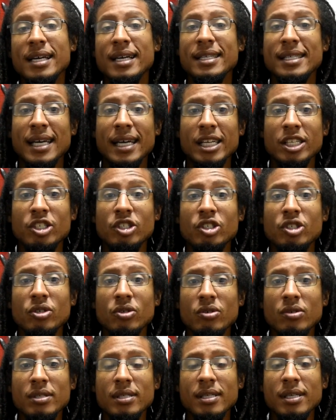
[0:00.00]
is that it
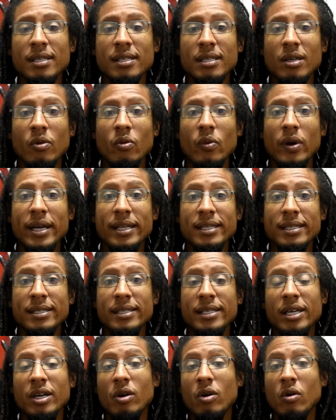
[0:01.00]
shows us a way to
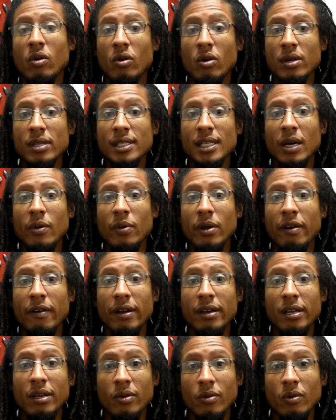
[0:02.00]
take chords that we
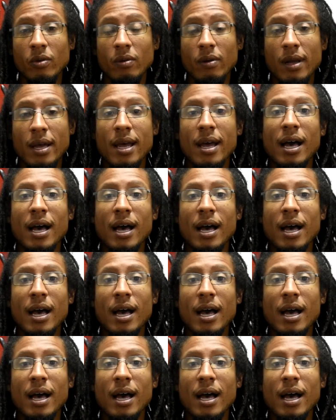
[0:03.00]
already know